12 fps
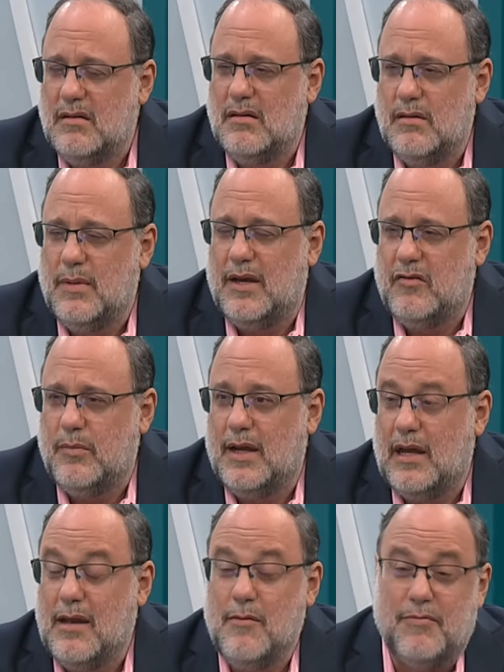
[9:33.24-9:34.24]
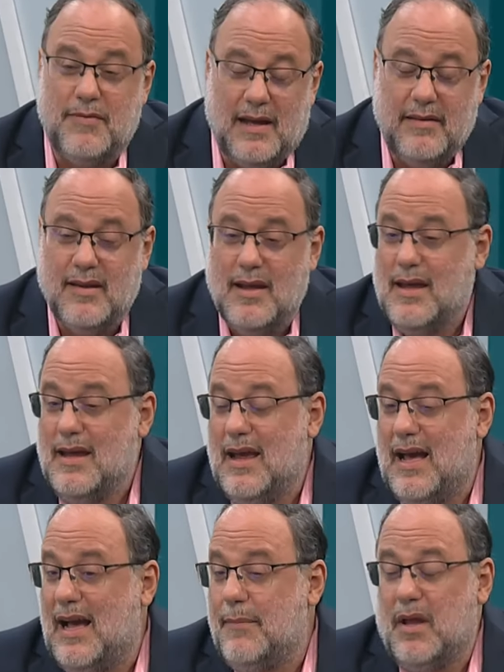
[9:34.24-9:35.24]
my Jamaican. And in fact,
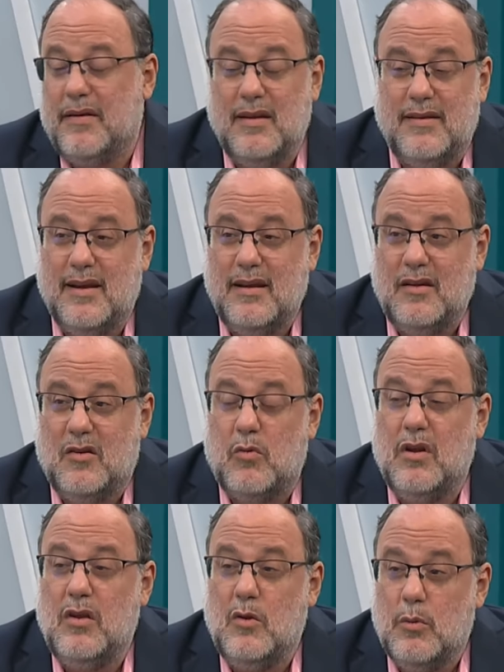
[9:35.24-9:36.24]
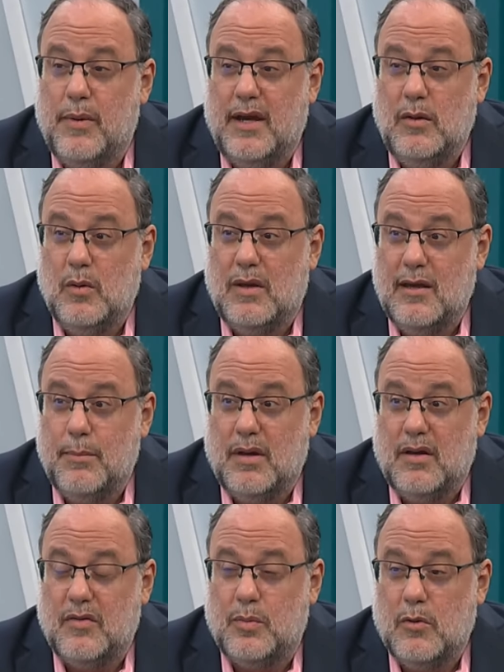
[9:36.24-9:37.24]
I'm not intending to renew my UK
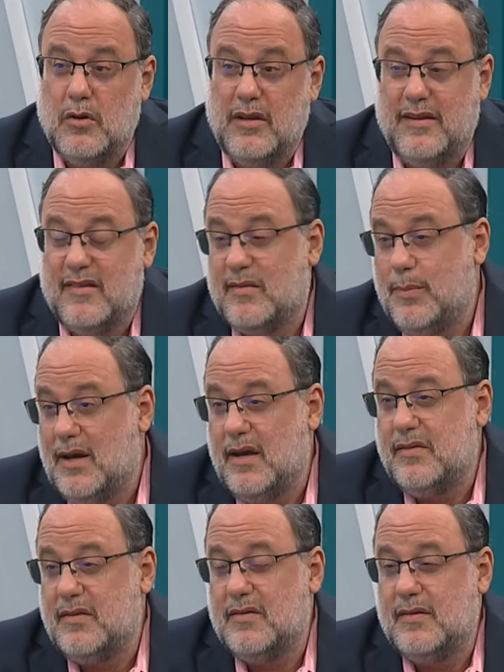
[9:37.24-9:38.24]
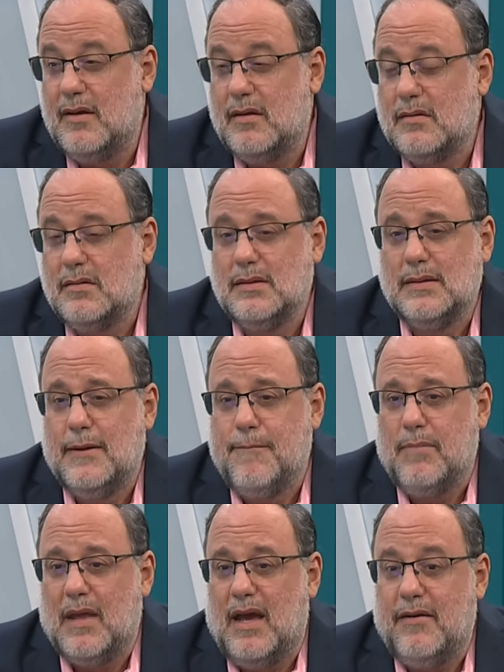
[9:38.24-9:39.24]
passport. It expires this year.
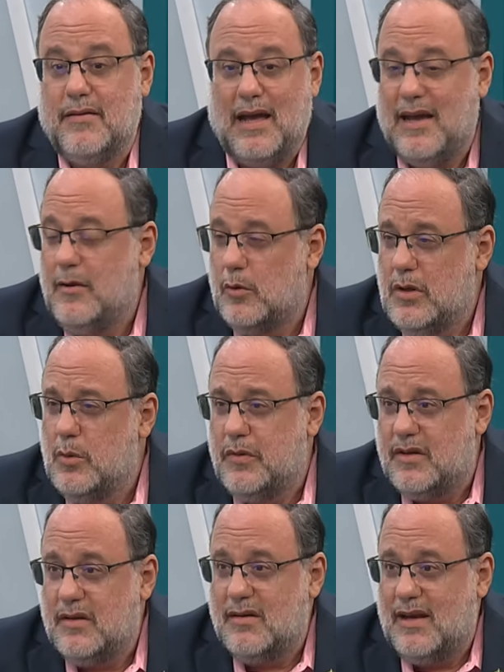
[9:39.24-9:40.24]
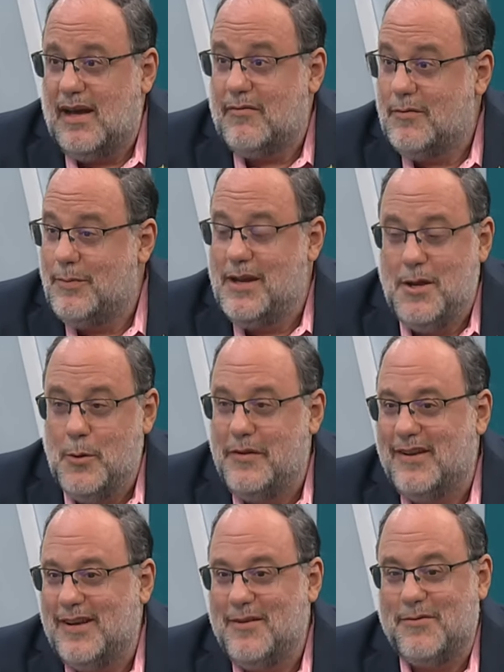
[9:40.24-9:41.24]
I don't use it. I haven't been
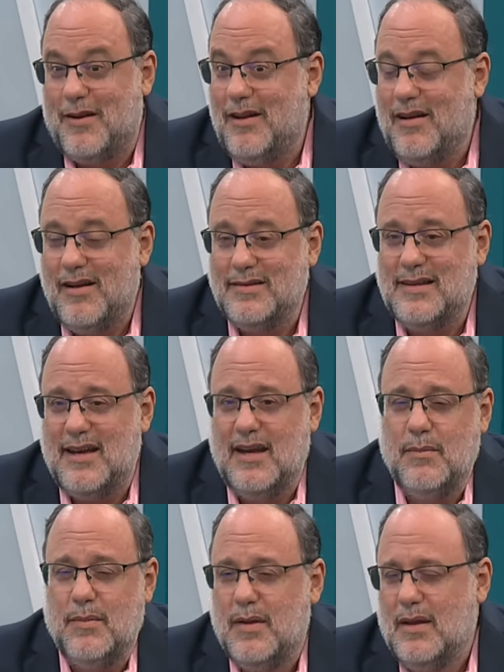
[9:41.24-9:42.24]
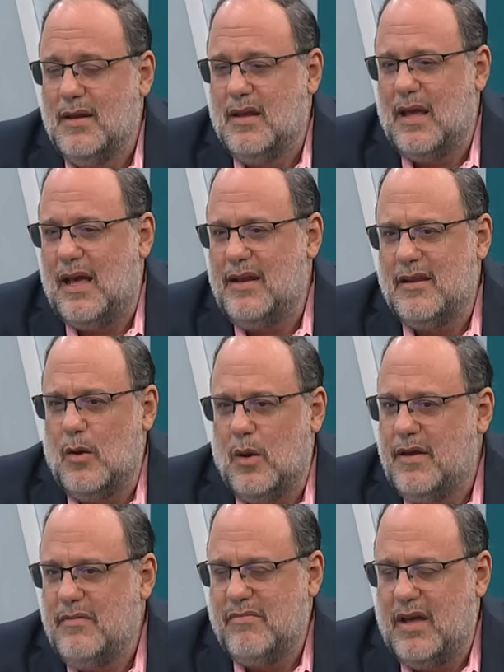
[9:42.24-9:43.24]
using it for a long time. And, you know,
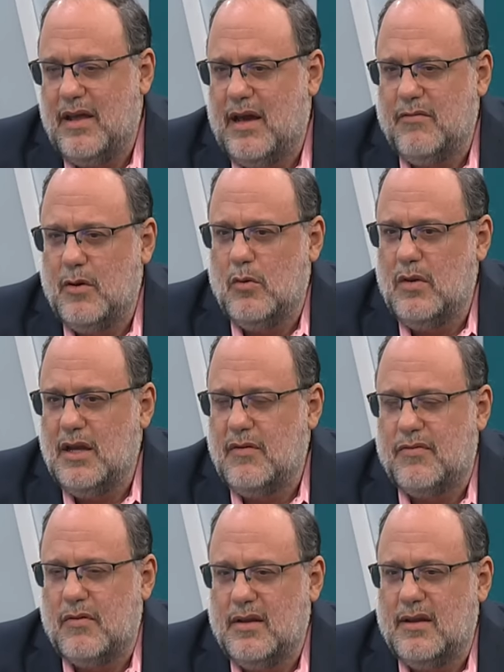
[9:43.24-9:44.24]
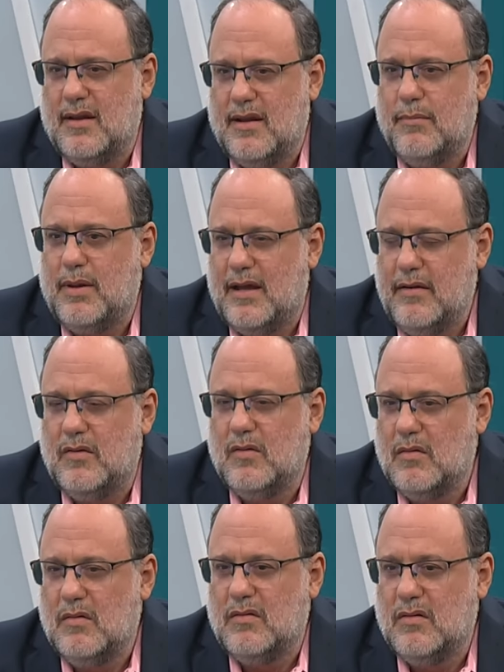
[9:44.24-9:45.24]
I have no need for it, and I plan
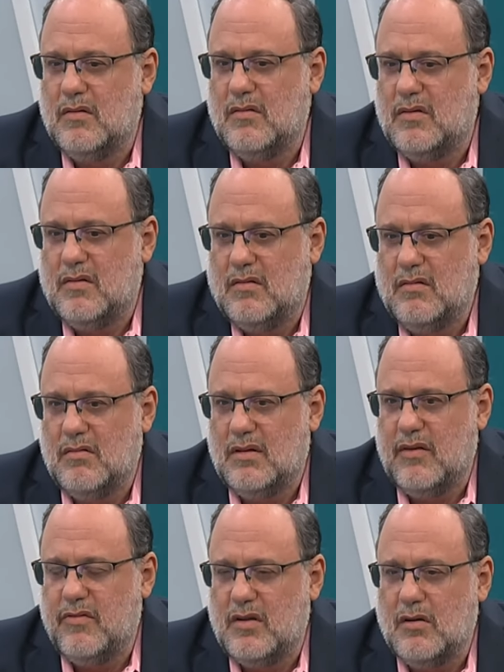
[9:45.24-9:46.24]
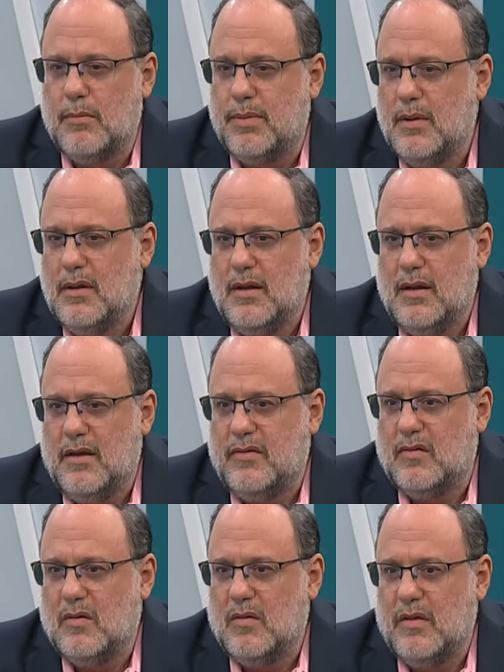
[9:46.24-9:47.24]
to give it up.
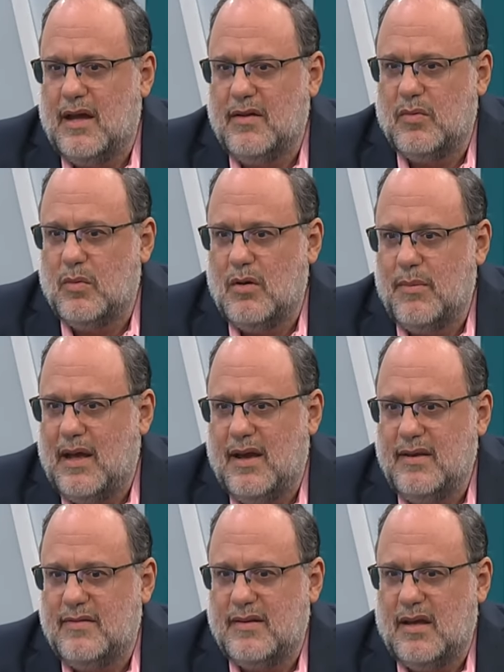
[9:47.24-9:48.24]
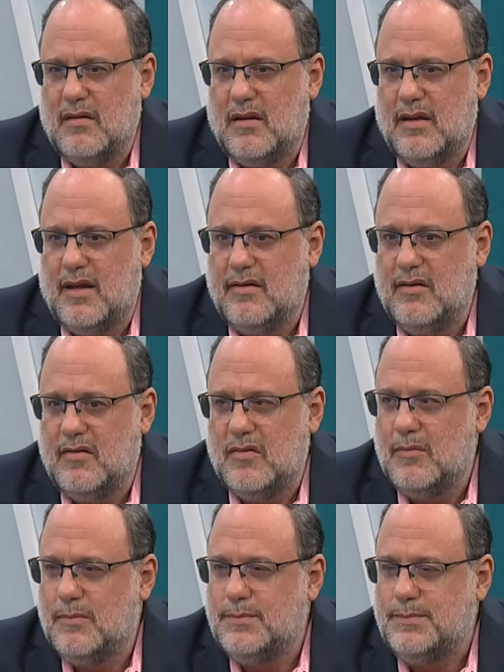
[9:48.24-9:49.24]
So that's where I stand on that issue.
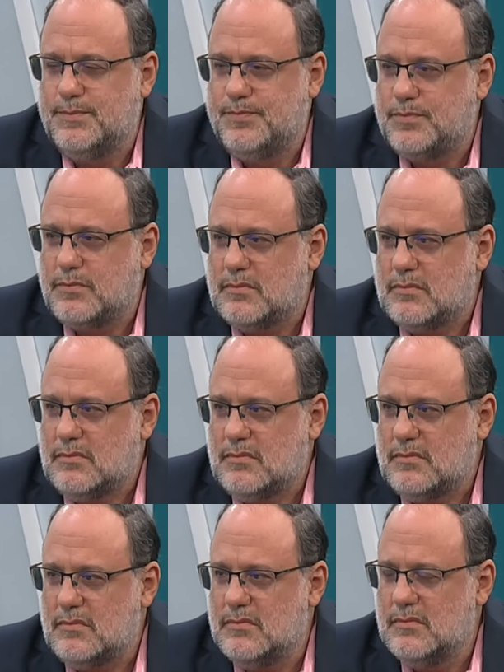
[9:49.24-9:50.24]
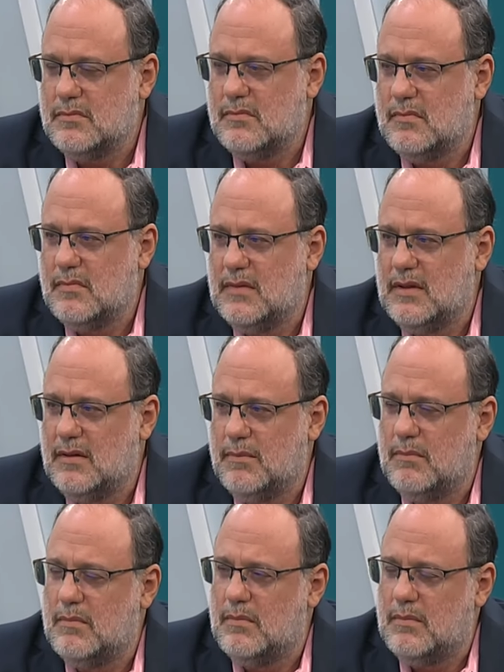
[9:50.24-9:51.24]
It's hard to speak in
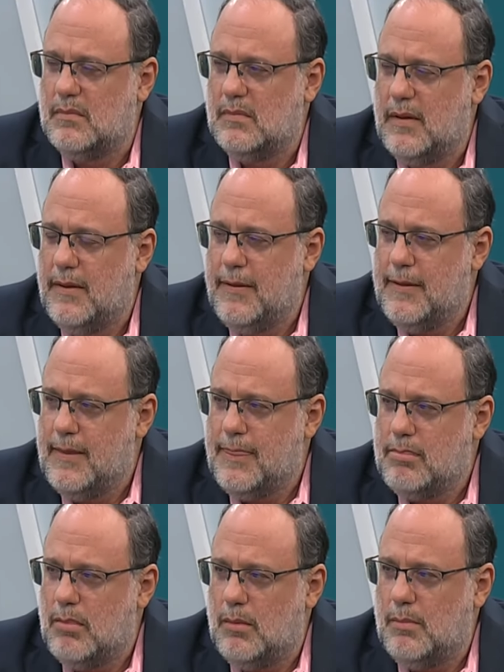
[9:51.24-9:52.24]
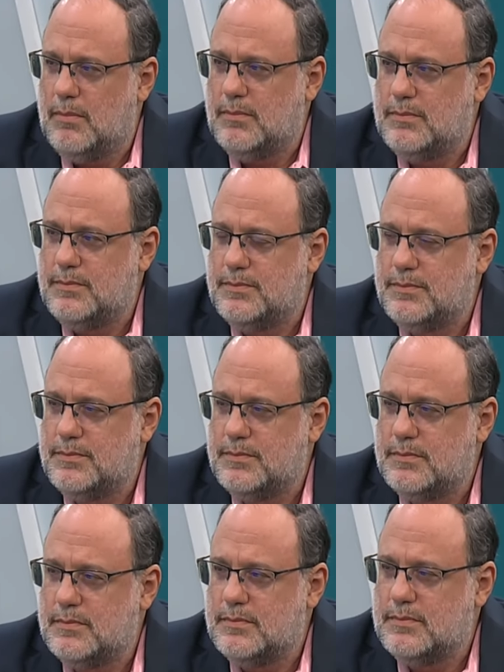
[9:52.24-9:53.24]
hypotheticals. I'm just
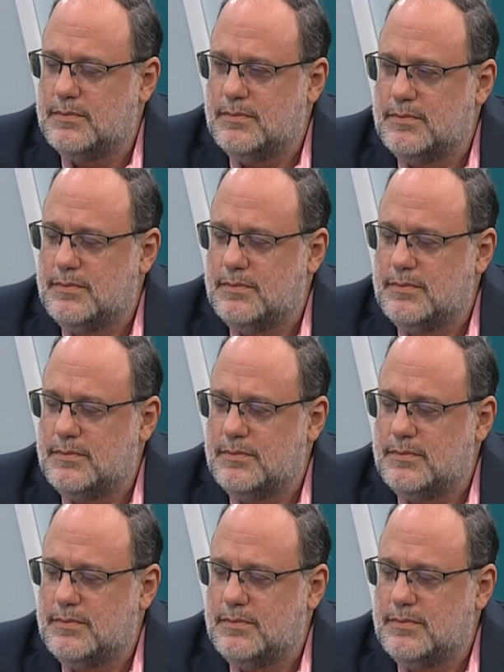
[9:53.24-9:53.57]
wondering,